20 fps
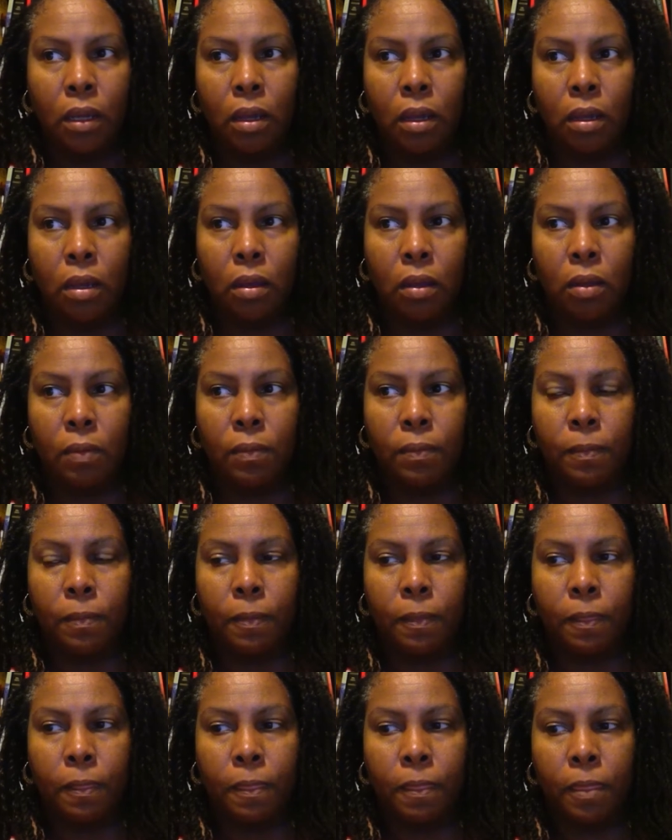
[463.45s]
And
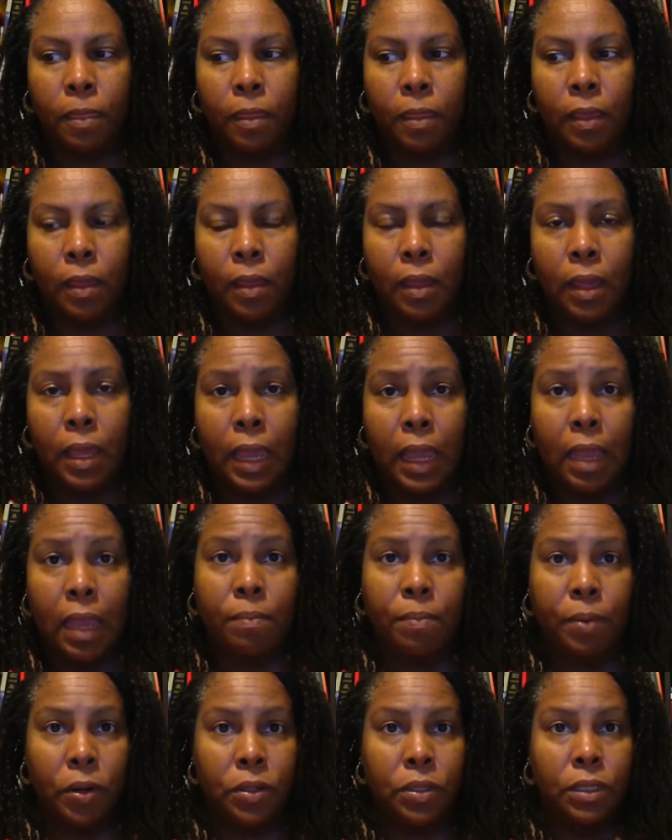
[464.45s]

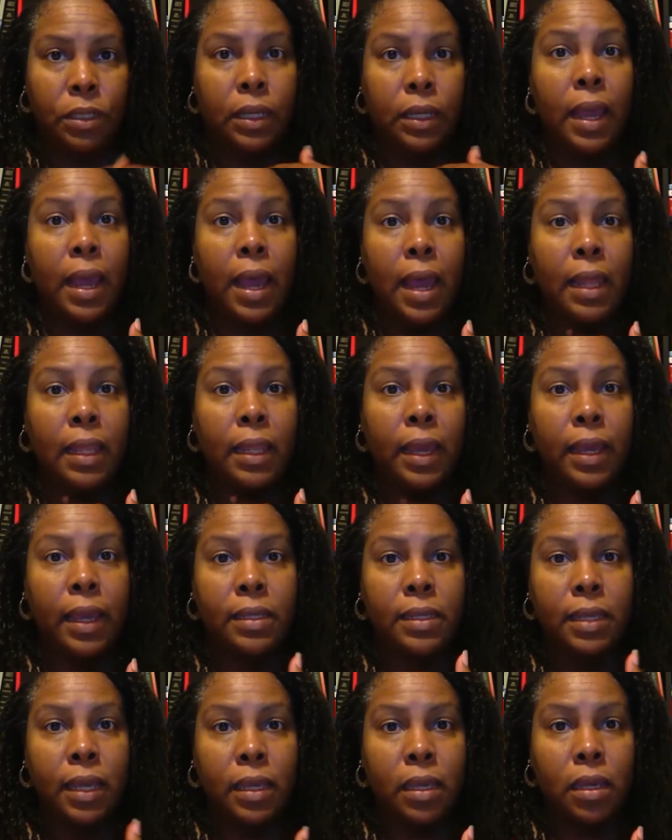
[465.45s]
personally, I like
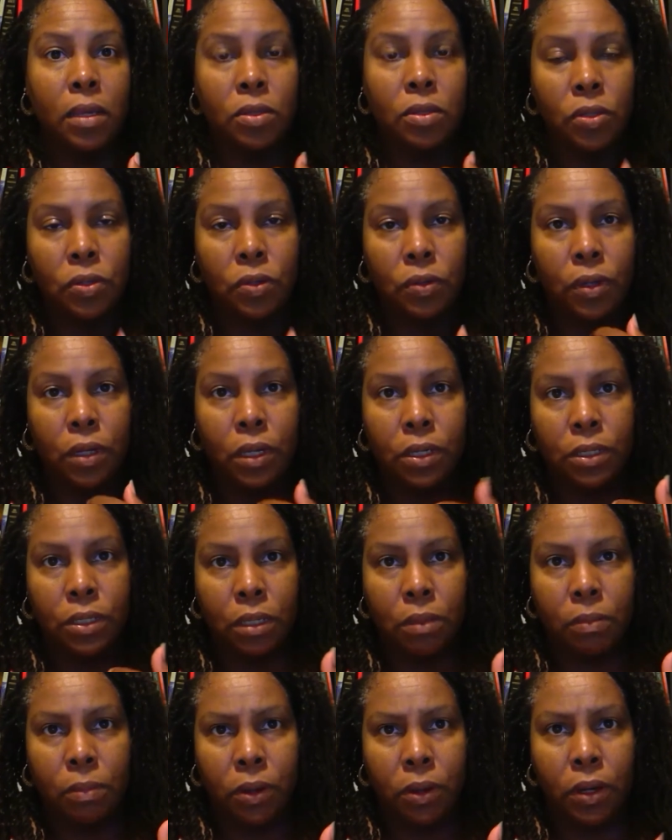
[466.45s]
taking 2 years
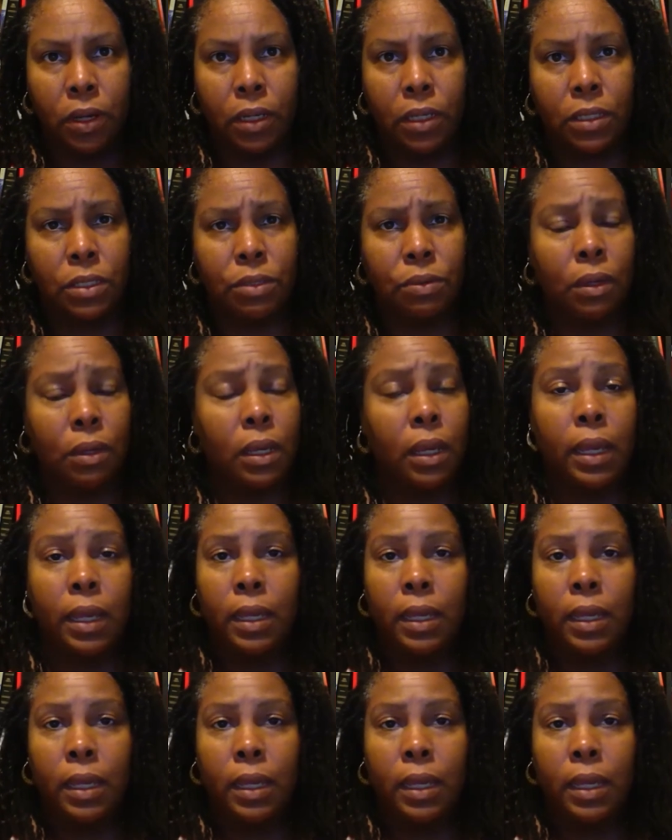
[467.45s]
in American history.